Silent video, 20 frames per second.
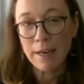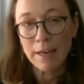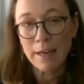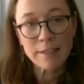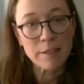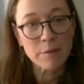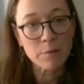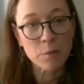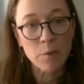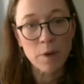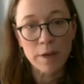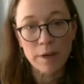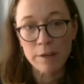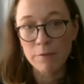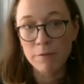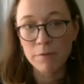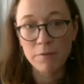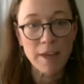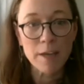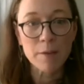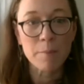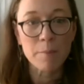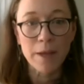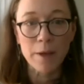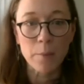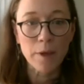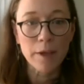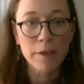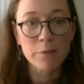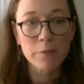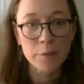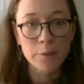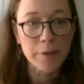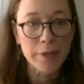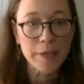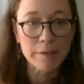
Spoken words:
I didn't want to fake my way through